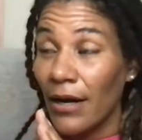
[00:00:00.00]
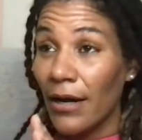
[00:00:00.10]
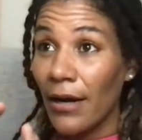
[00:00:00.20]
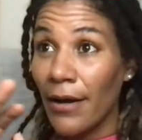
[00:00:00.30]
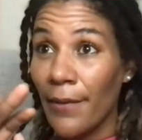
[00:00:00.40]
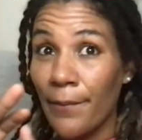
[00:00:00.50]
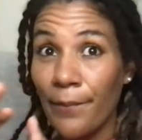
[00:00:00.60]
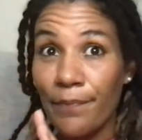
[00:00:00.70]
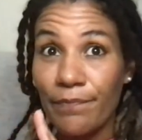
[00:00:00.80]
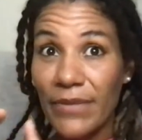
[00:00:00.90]

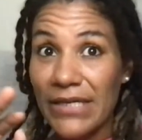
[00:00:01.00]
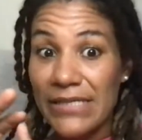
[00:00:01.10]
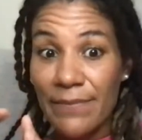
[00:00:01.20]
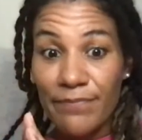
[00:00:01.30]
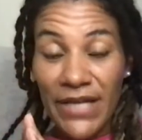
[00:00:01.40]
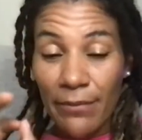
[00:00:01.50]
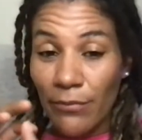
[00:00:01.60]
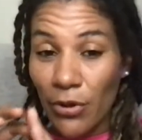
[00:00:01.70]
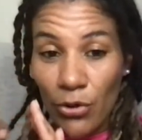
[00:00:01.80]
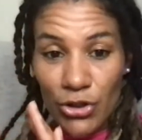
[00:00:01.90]
um,
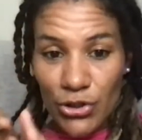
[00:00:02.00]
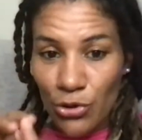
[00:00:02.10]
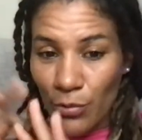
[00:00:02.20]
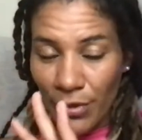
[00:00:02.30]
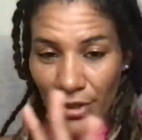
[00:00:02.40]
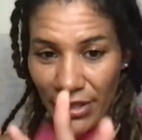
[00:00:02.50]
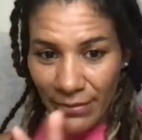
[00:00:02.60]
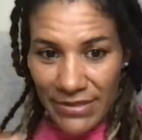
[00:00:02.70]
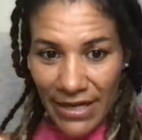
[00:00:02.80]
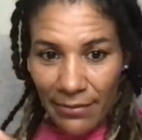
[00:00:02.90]
September, October,
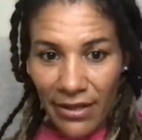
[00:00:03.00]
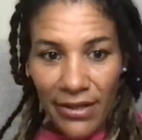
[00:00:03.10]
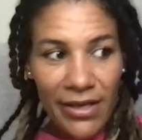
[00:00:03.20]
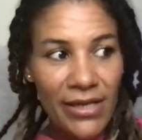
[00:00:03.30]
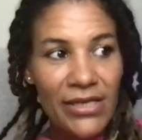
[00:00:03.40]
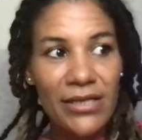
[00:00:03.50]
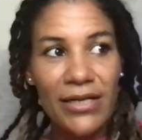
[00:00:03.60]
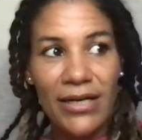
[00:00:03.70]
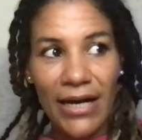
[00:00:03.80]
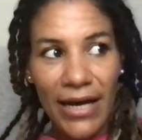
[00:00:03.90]
them time there,
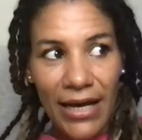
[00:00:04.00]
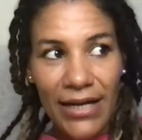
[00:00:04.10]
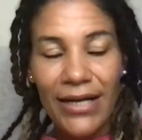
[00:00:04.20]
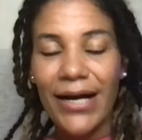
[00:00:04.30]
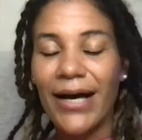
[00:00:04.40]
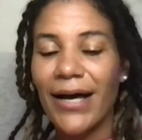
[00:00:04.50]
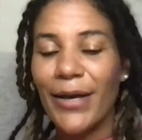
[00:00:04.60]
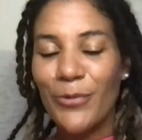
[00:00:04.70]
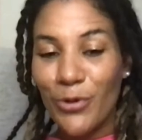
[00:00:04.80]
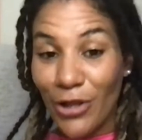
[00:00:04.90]
I
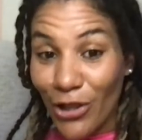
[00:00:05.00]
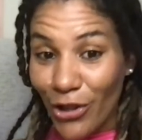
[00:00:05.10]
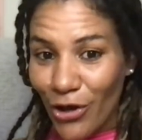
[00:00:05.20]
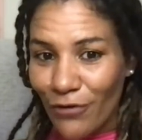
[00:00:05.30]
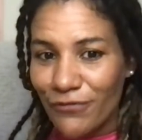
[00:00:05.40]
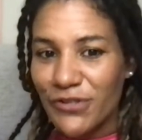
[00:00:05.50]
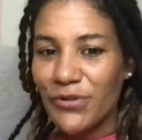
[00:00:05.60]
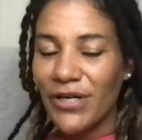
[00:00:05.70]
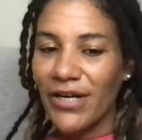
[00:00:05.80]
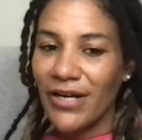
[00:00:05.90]
would love
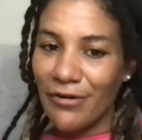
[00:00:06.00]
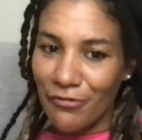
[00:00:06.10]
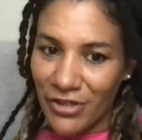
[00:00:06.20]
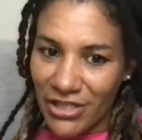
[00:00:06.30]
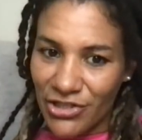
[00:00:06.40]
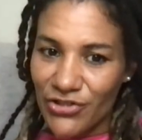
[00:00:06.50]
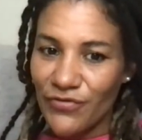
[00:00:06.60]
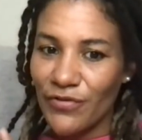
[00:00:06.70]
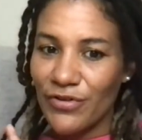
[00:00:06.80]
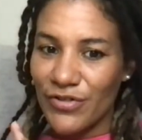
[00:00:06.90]
to arrange
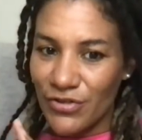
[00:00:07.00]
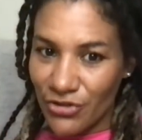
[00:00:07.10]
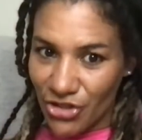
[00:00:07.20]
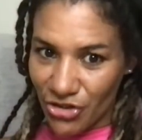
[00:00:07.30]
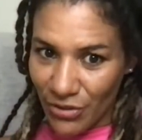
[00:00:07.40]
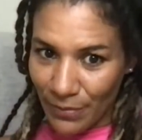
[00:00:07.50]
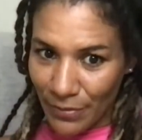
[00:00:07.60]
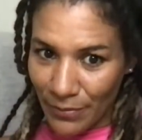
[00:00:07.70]
for such trip.